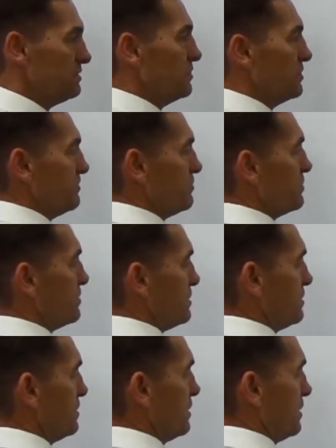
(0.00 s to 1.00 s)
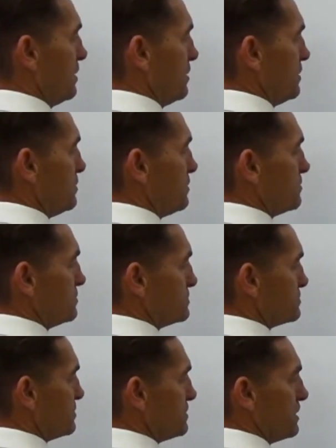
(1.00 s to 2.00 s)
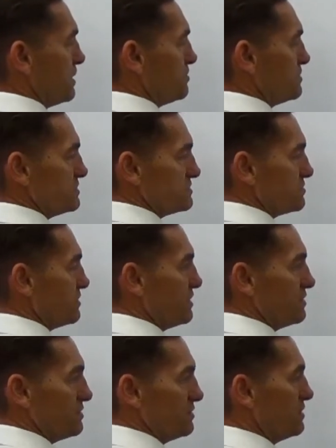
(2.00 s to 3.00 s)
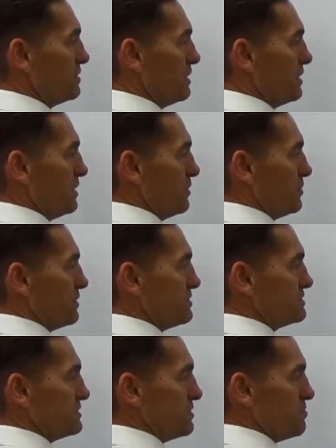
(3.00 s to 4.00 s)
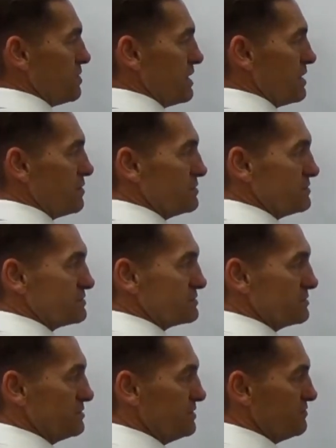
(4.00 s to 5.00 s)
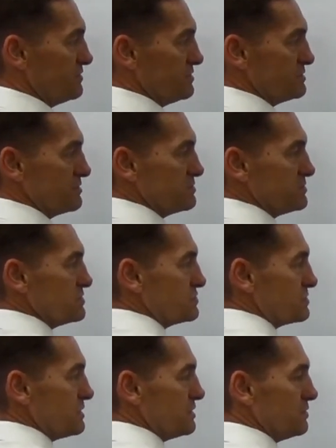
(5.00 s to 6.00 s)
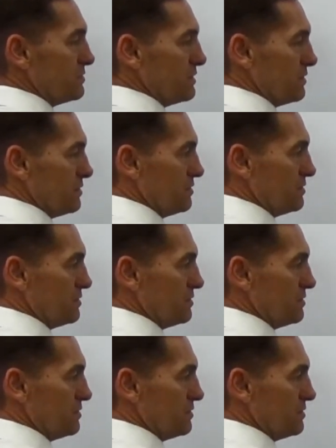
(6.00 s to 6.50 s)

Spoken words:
You might have y equals with numbers around it, but there's no powers given it, so it's a straight line.